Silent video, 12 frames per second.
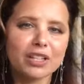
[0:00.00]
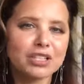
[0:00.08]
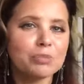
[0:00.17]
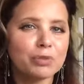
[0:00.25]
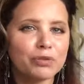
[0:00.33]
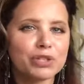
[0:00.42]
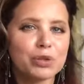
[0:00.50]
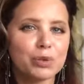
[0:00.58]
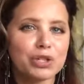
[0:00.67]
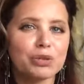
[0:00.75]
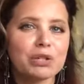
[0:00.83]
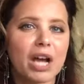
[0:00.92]
starting to
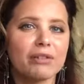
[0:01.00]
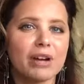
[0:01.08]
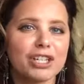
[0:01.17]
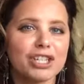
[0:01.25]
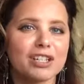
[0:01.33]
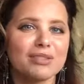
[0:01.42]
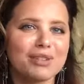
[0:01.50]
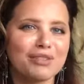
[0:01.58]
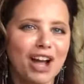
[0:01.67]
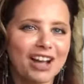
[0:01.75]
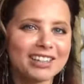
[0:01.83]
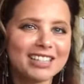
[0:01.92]
move into a new
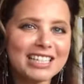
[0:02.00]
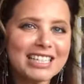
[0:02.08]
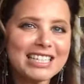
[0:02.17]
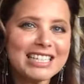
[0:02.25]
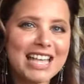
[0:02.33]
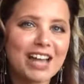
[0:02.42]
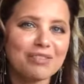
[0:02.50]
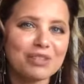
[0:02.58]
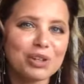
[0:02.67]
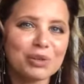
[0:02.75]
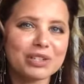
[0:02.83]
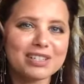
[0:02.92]
direction. We've got
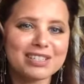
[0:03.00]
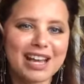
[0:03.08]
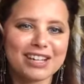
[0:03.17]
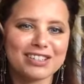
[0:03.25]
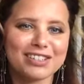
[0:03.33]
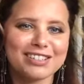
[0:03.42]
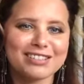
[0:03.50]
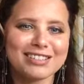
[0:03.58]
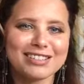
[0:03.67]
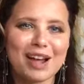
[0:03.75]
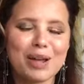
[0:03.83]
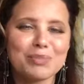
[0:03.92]
10 viewers
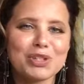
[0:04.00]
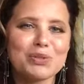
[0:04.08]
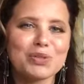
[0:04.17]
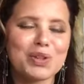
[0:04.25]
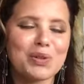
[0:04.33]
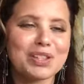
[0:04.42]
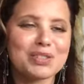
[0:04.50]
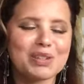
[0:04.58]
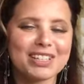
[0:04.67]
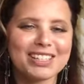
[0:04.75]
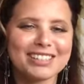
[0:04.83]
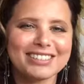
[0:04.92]
actually at this time too, so
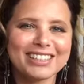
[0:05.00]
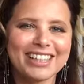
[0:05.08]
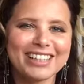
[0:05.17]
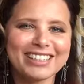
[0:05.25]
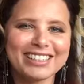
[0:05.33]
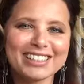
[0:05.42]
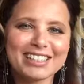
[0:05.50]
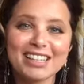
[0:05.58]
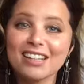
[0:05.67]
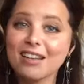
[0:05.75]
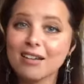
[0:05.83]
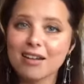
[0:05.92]
that's really
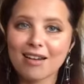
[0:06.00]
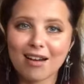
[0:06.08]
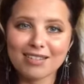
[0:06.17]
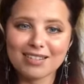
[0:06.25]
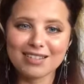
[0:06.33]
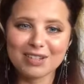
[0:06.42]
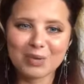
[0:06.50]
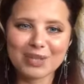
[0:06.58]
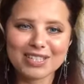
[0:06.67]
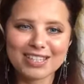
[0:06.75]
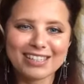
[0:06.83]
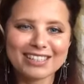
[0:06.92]
not
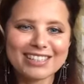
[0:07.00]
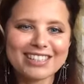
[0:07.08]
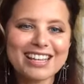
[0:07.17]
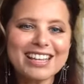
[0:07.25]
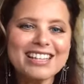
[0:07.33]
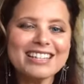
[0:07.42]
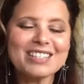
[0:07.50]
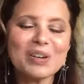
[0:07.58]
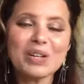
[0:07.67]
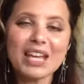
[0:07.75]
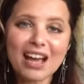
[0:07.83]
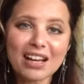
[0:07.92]
a coincidence.
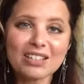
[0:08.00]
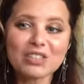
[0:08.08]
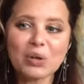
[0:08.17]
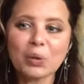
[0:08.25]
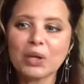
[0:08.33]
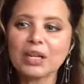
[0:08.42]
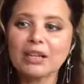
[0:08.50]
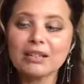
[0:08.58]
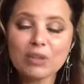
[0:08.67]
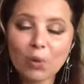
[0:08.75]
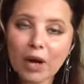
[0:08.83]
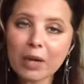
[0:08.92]
So yeah,
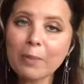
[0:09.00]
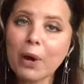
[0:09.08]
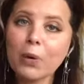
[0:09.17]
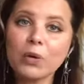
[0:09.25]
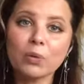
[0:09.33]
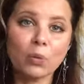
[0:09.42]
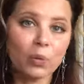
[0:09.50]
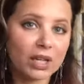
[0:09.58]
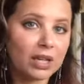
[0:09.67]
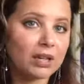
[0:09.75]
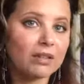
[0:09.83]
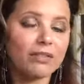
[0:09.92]
so it is quite a
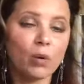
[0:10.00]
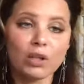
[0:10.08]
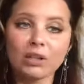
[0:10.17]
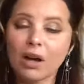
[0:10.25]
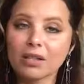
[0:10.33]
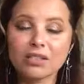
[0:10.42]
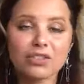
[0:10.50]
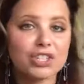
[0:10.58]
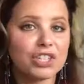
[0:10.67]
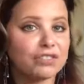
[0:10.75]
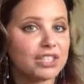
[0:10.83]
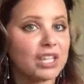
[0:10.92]
potent week for
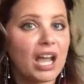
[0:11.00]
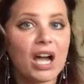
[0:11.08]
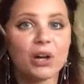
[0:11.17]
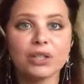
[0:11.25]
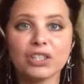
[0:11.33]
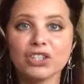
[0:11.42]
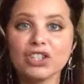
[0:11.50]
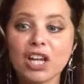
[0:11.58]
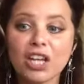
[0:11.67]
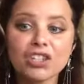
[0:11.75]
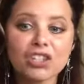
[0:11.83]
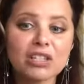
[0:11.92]
lots of shifting out
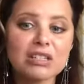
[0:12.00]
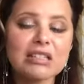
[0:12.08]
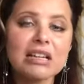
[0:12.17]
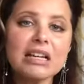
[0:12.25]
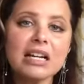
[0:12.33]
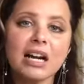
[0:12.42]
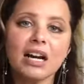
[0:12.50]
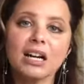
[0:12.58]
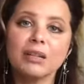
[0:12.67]
and changes.